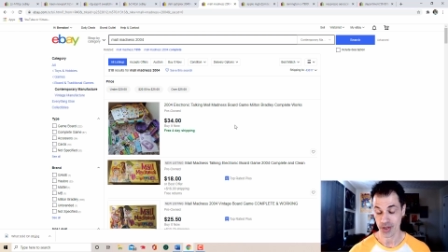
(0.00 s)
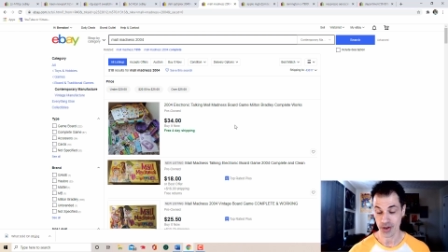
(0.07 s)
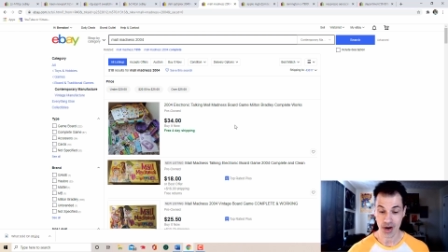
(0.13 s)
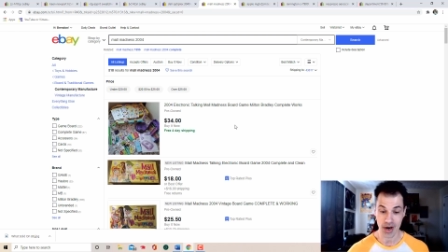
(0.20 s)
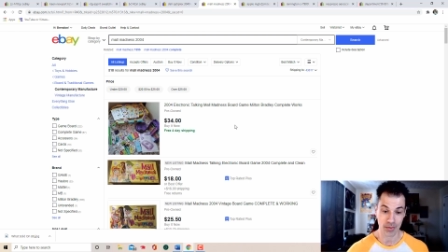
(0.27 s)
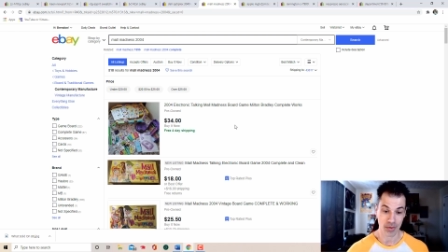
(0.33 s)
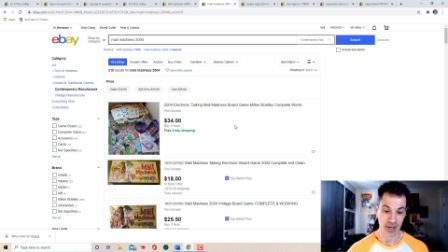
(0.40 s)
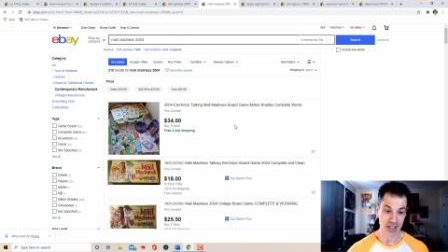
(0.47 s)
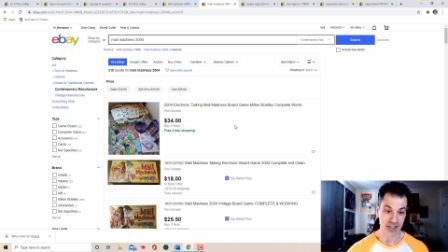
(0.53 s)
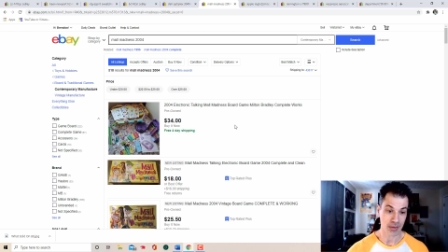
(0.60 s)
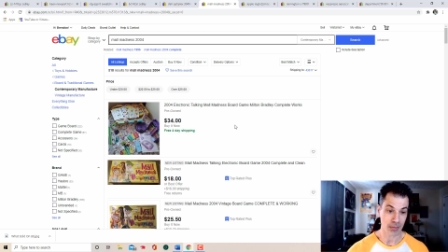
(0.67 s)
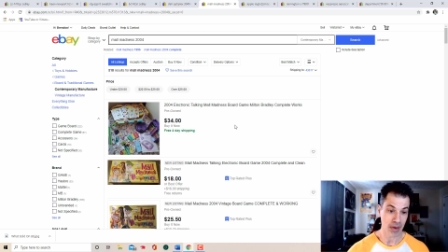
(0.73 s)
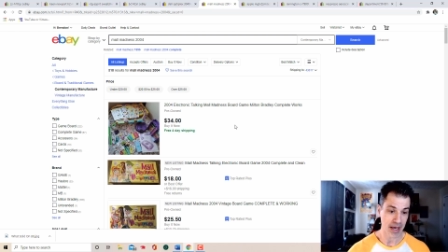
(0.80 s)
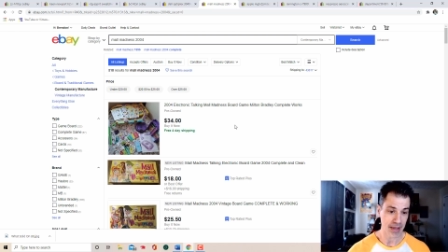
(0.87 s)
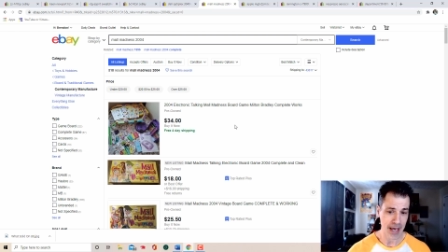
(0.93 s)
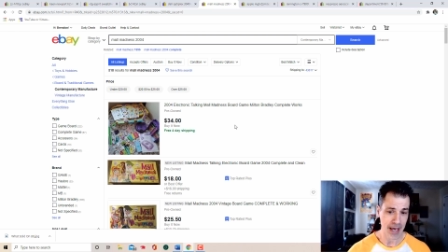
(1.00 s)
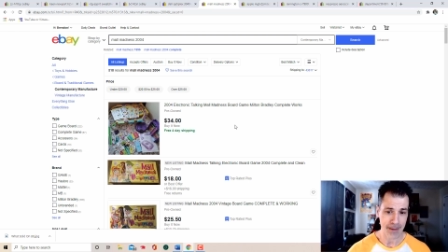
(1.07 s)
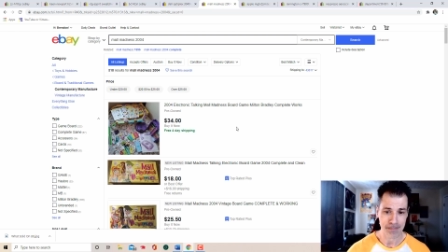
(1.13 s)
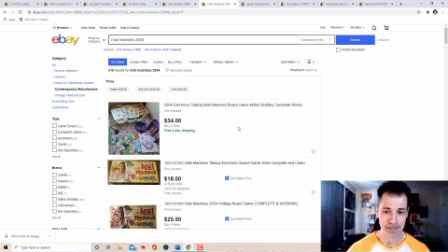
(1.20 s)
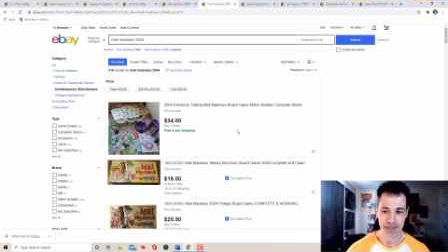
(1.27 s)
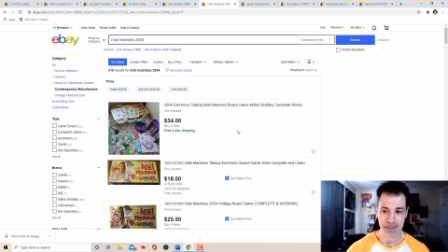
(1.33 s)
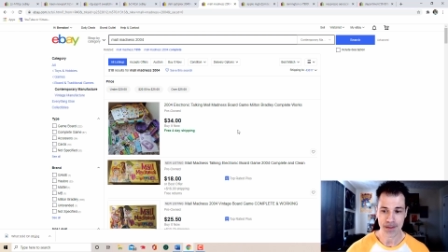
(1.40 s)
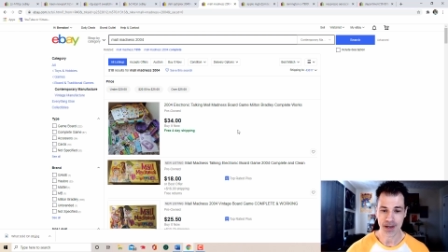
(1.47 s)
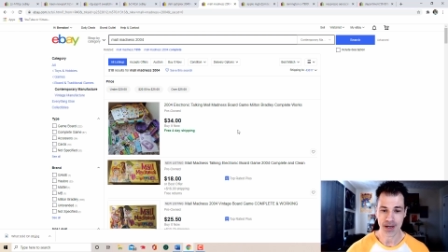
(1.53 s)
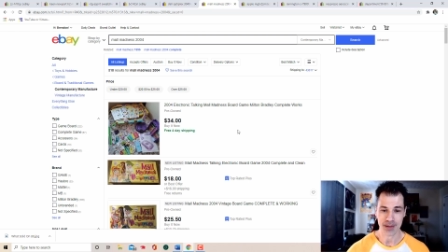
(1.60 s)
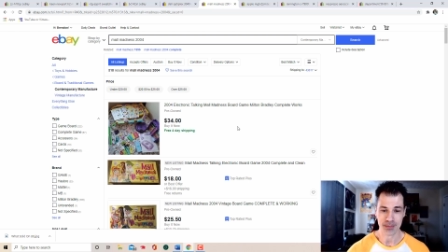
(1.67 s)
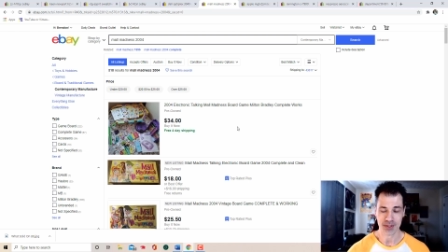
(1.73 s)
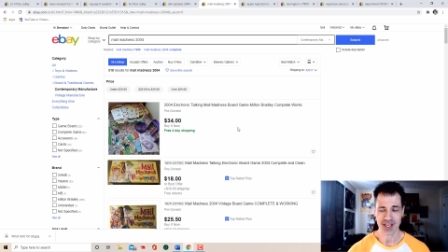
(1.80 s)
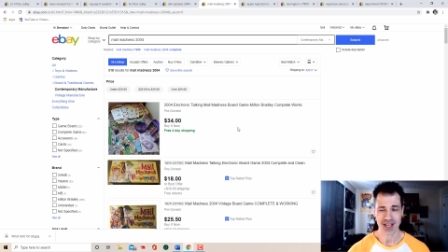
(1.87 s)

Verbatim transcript: all right, well I guess I'm buying that because um,